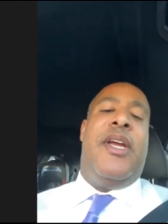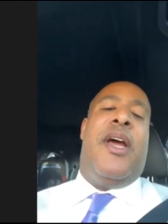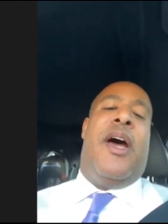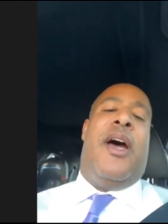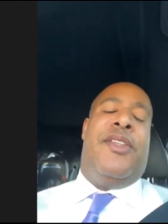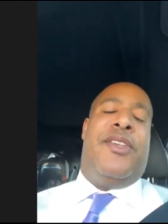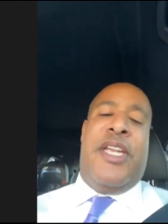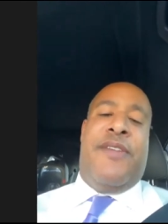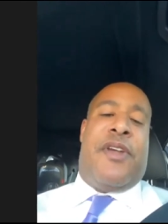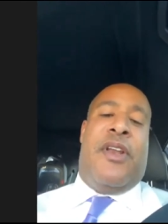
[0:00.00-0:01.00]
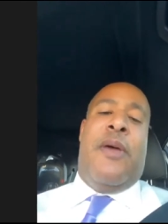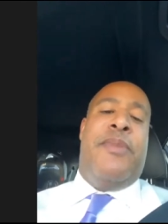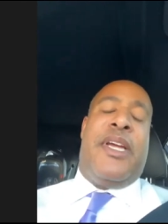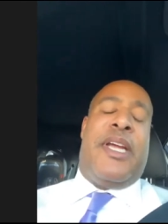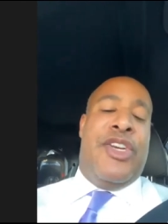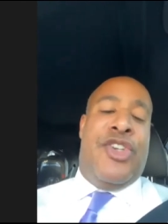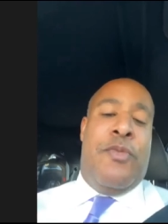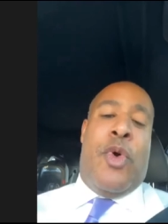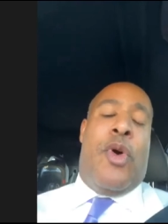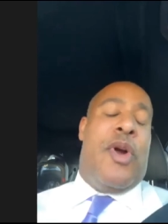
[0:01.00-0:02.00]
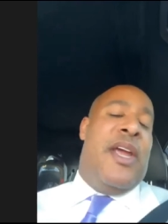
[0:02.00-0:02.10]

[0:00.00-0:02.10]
Uh, the city of Columbia can do more,